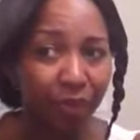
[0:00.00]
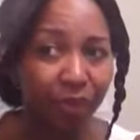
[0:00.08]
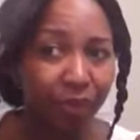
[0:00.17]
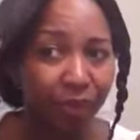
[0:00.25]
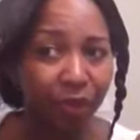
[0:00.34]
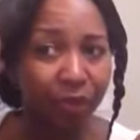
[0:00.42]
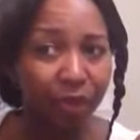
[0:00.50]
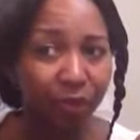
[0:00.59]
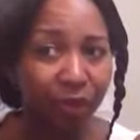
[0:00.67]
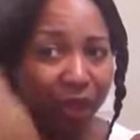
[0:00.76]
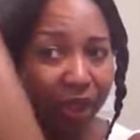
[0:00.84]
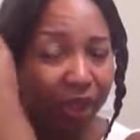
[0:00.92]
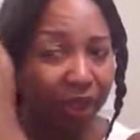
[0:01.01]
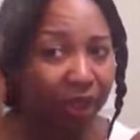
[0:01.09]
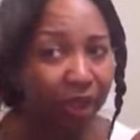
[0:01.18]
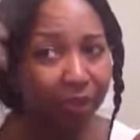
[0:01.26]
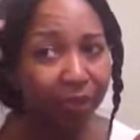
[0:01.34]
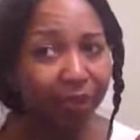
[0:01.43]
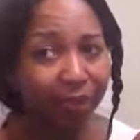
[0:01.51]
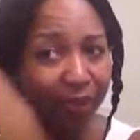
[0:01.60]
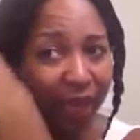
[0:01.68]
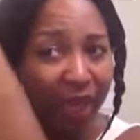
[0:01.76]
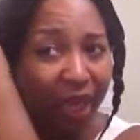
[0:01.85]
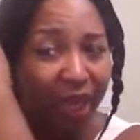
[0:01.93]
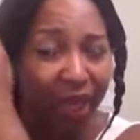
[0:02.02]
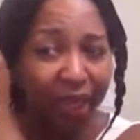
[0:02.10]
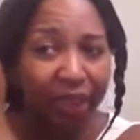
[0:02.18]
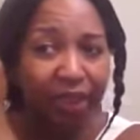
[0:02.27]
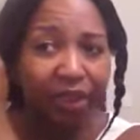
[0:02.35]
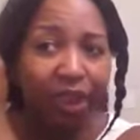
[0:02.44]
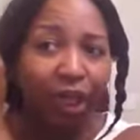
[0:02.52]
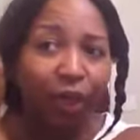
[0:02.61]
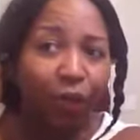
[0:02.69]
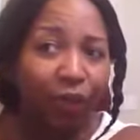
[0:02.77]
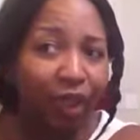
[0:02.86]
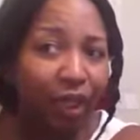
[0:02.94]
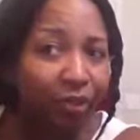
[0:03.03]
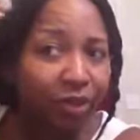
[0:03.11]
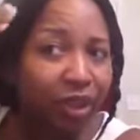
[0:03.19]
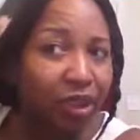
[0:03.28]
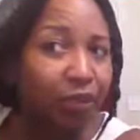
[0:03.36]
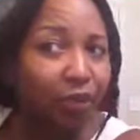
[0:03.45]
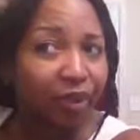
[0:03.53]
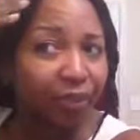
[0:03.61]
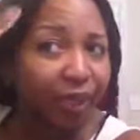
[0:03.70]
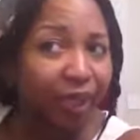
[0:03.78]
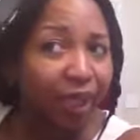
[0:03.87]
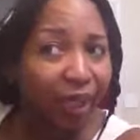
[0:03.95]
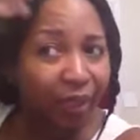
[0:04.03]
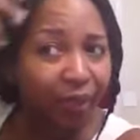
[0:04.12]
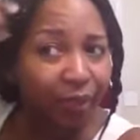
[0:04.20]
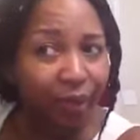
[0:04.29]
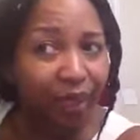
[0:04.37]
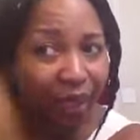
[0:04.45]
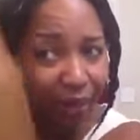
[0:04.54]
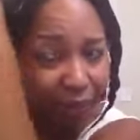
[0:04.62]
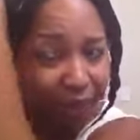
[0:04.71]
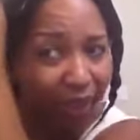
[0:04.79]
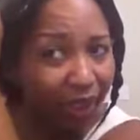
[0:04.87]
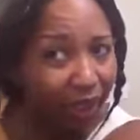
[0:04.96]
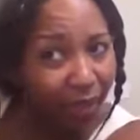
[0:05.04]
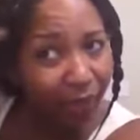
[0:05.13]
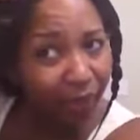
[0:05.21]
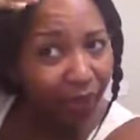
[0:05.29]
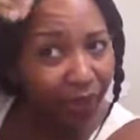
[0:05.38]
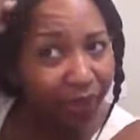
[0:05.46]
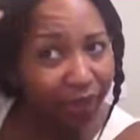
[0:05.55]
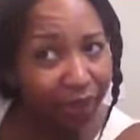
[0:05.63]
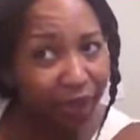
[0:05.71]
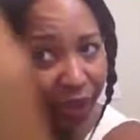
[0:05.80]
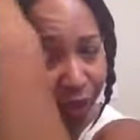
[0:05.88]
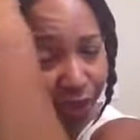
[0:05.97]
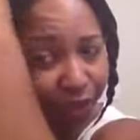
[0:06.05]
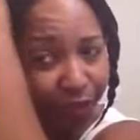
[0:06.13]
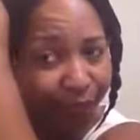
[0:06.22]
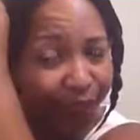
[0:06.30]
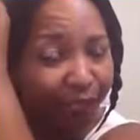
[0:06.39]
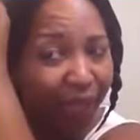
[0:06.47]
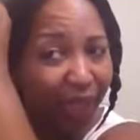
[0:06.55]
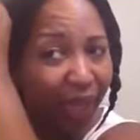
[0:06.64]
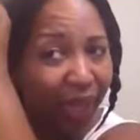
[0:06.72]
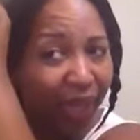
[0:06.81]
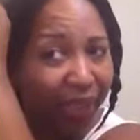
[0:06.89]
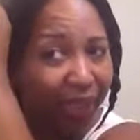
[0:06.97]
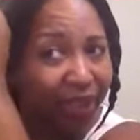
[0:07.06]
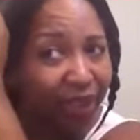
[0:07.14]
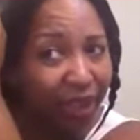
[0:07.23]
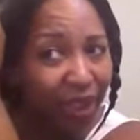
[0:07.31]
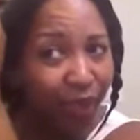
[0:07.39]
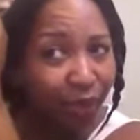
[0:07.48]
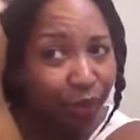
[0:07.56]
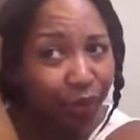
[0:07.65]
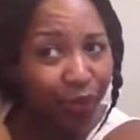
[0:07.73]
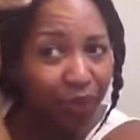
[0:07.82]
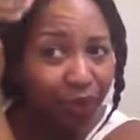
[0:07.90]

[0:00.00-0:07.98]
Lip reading: Work my way up. I can tell when I'm dealing with my hair, like right now applying this conditioner, I can tell